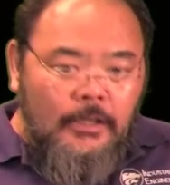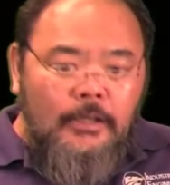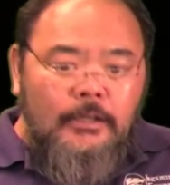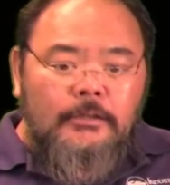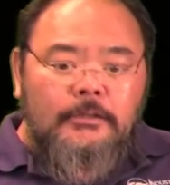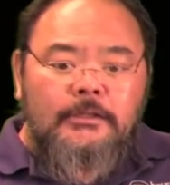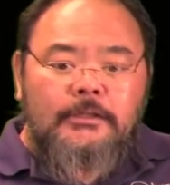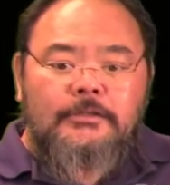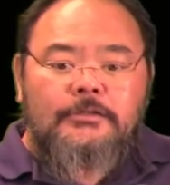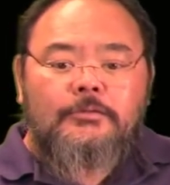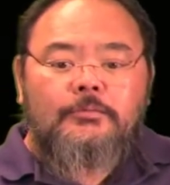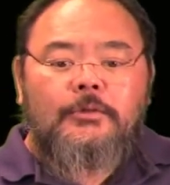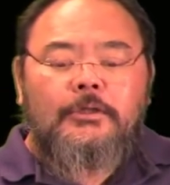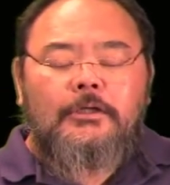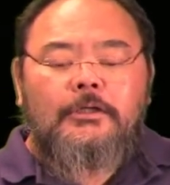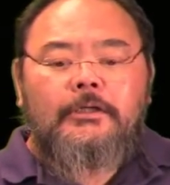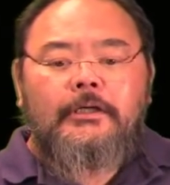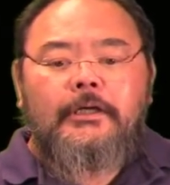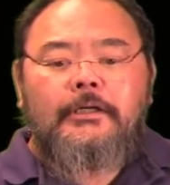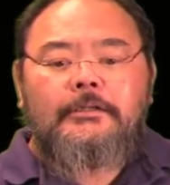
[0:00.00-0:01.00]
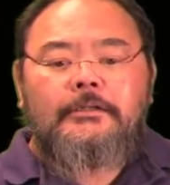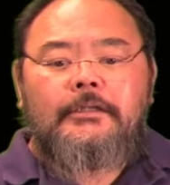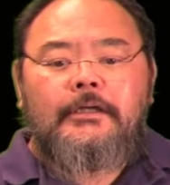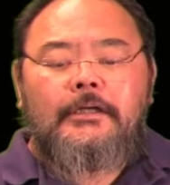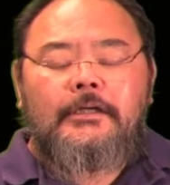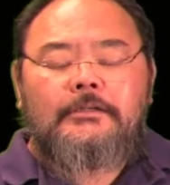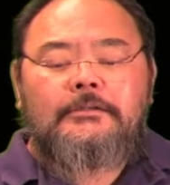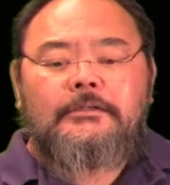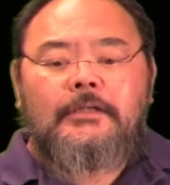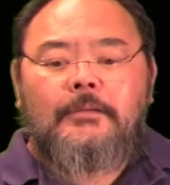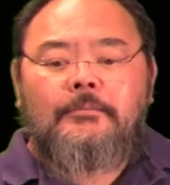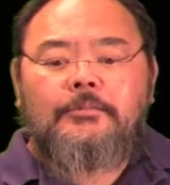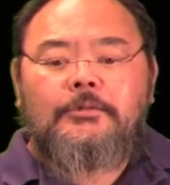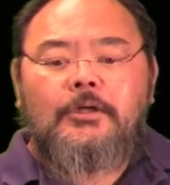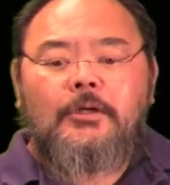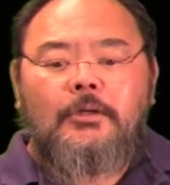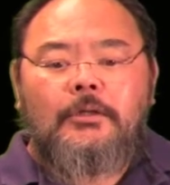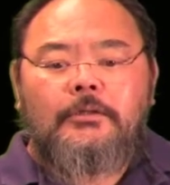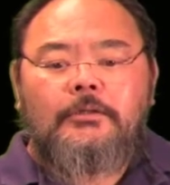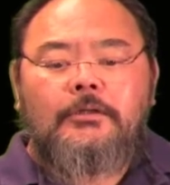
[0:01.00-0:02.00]
Next, we'll look at some
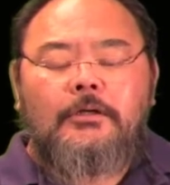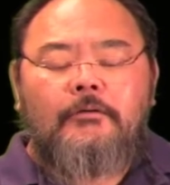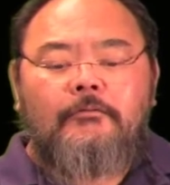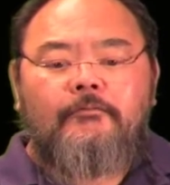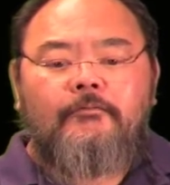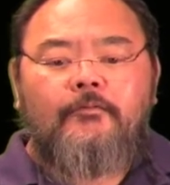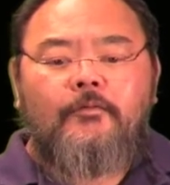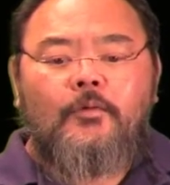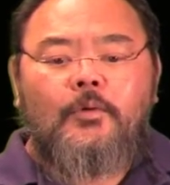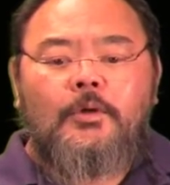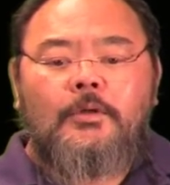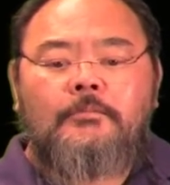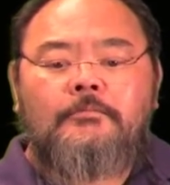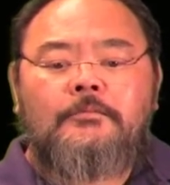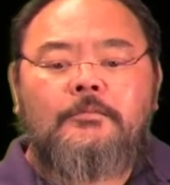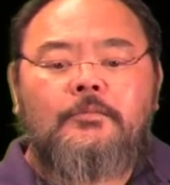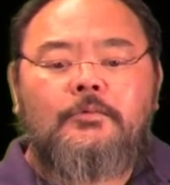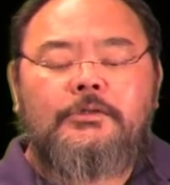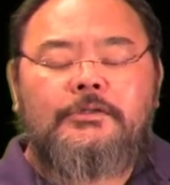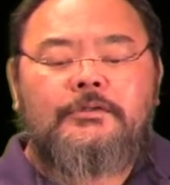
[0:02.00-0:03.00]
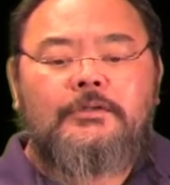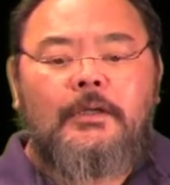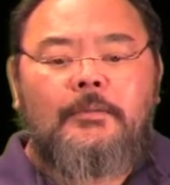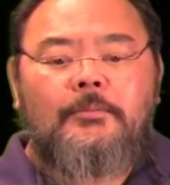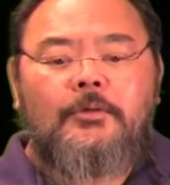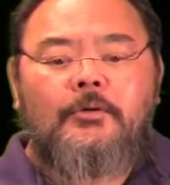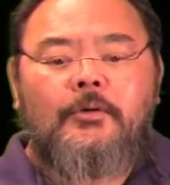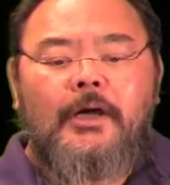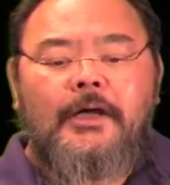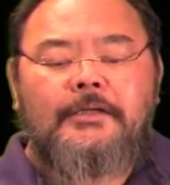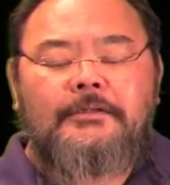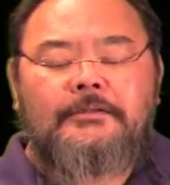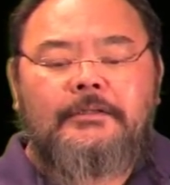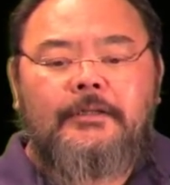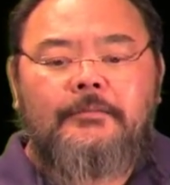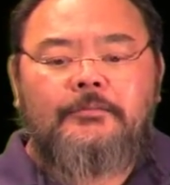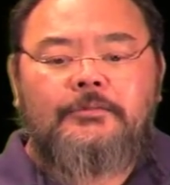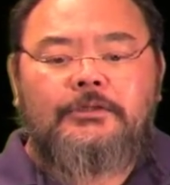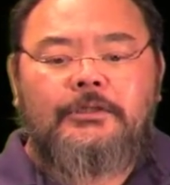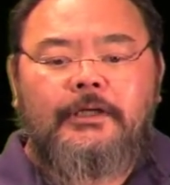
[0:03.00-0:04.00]
conical form. We summarize
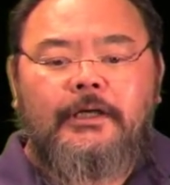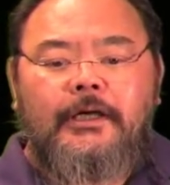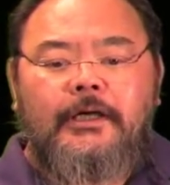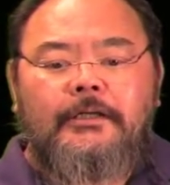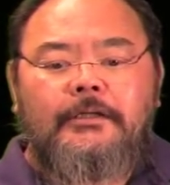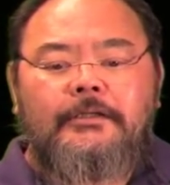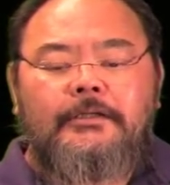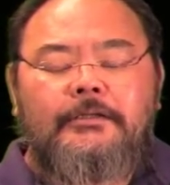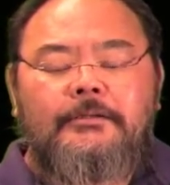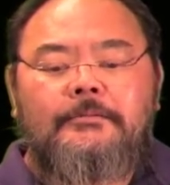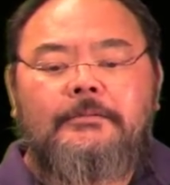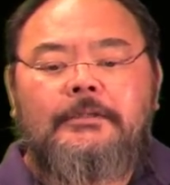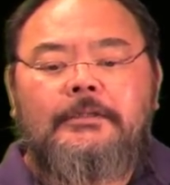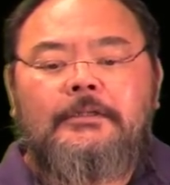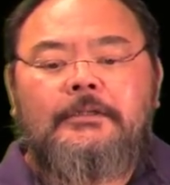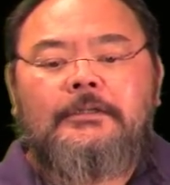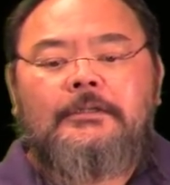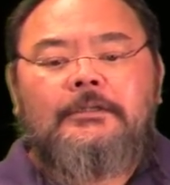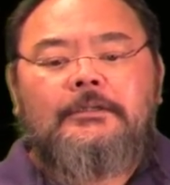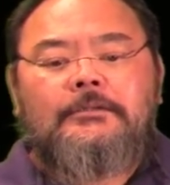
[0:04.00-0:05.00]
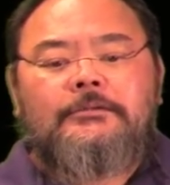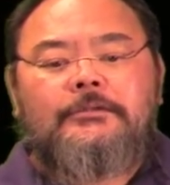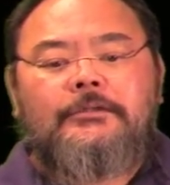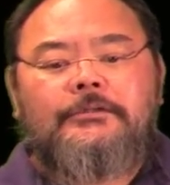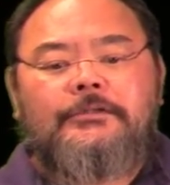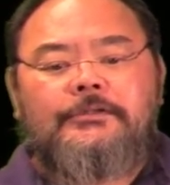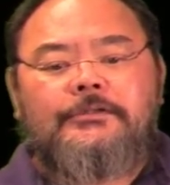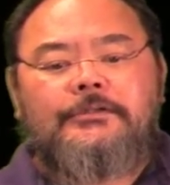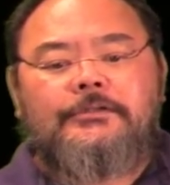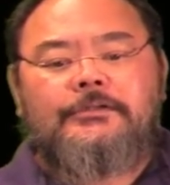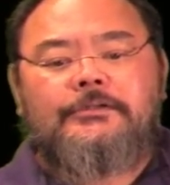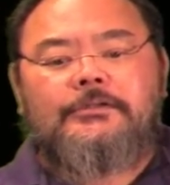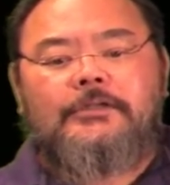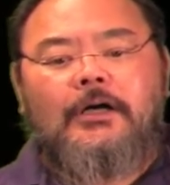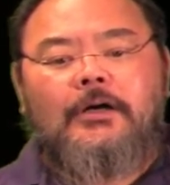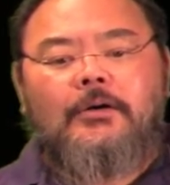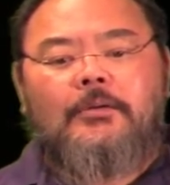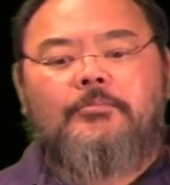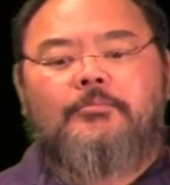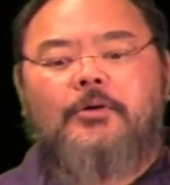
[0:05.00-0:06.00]
them together. So this is
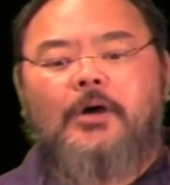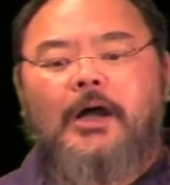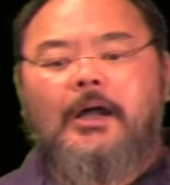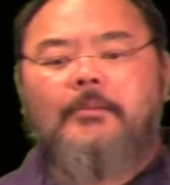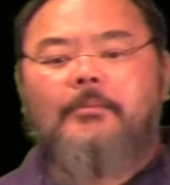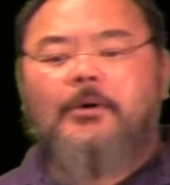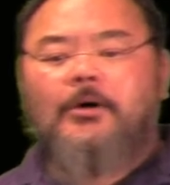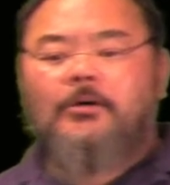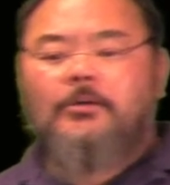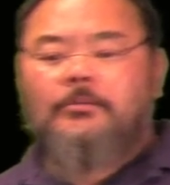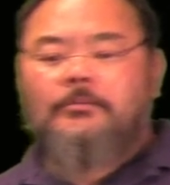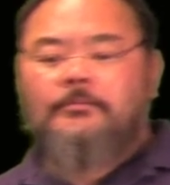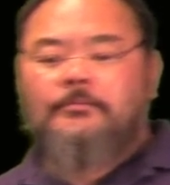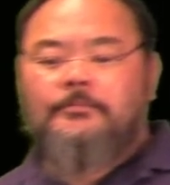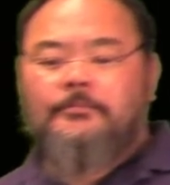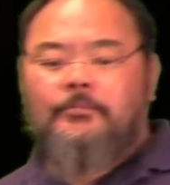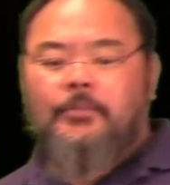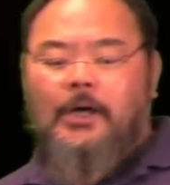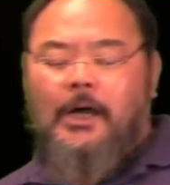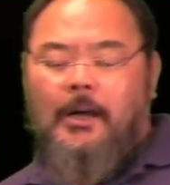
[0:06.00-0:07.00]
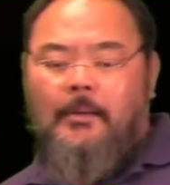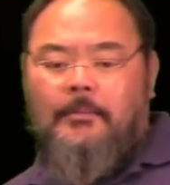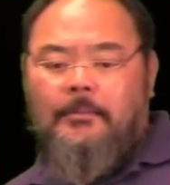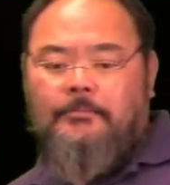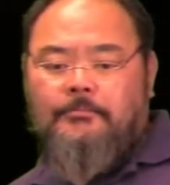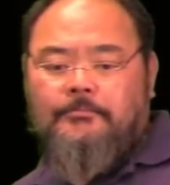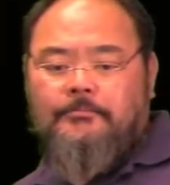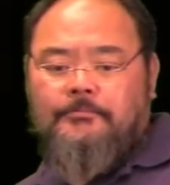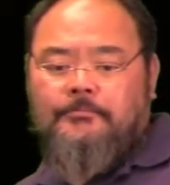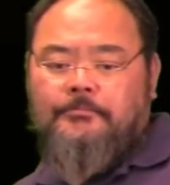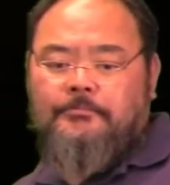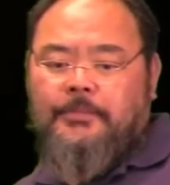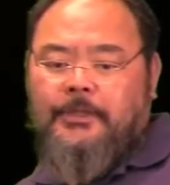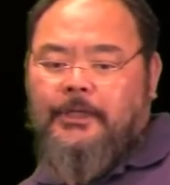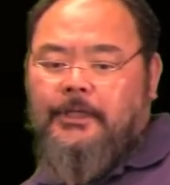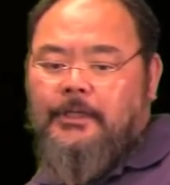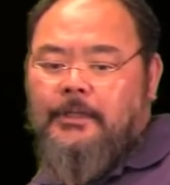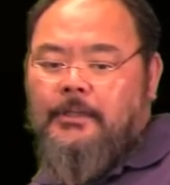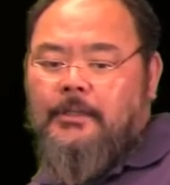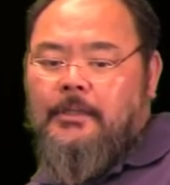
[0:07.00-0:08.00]
our primal problem,
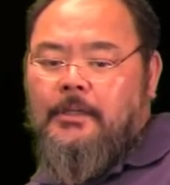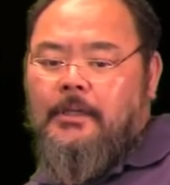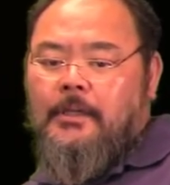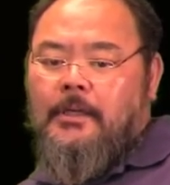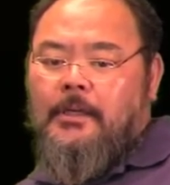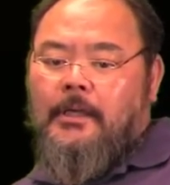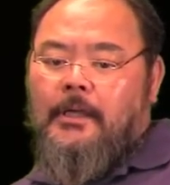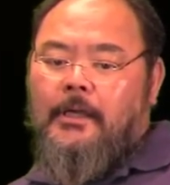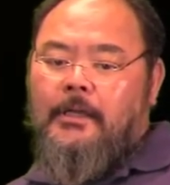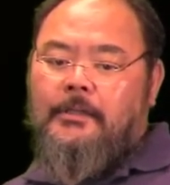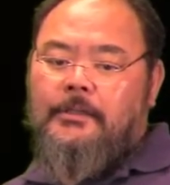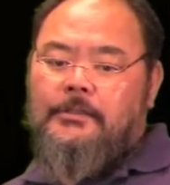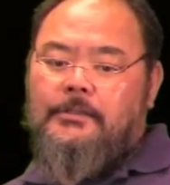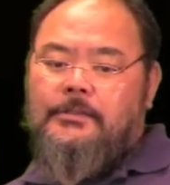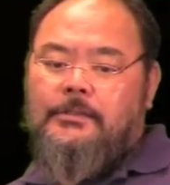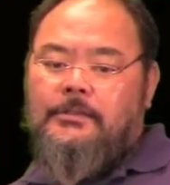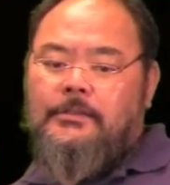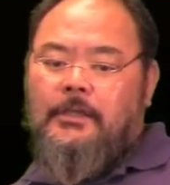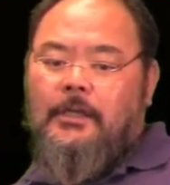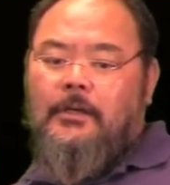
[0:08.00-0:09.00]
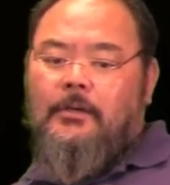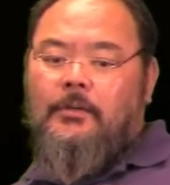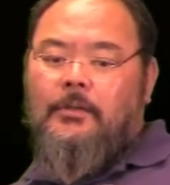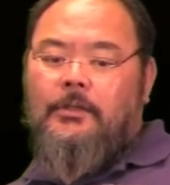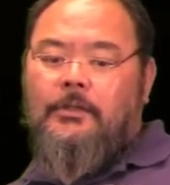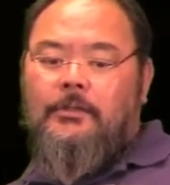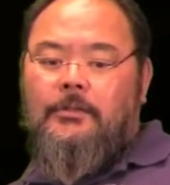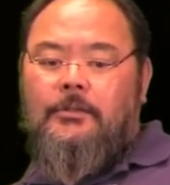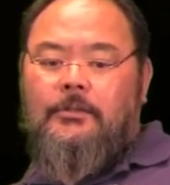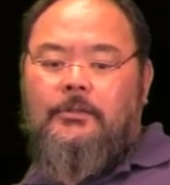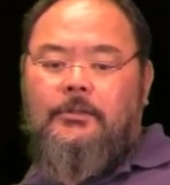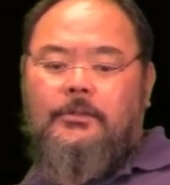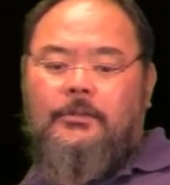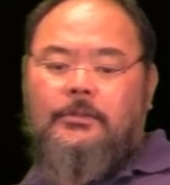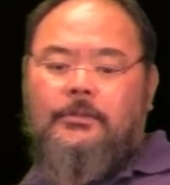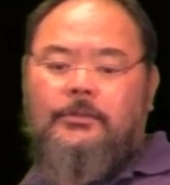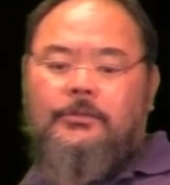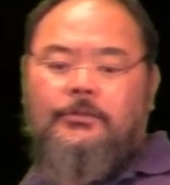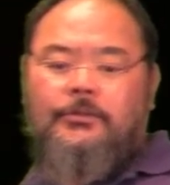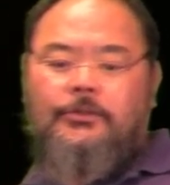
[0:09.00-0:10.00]
P, and this is our
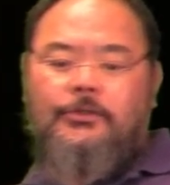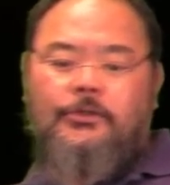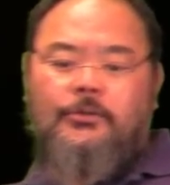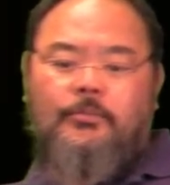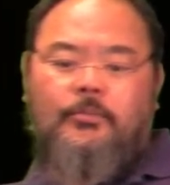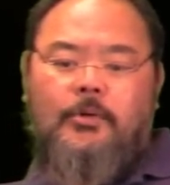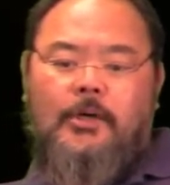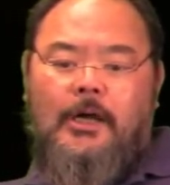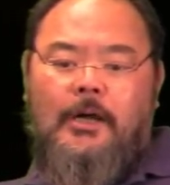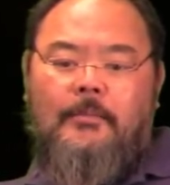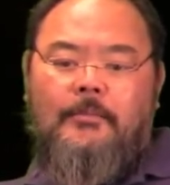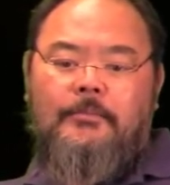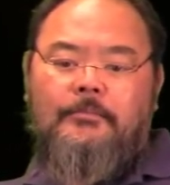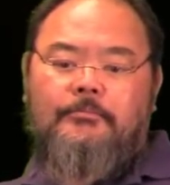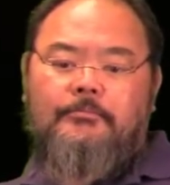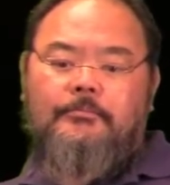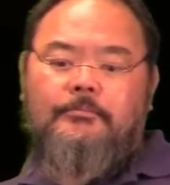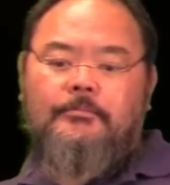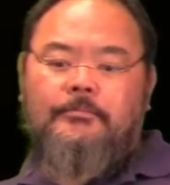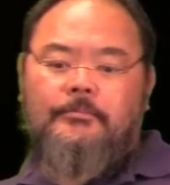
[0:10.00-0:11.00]
dual problem,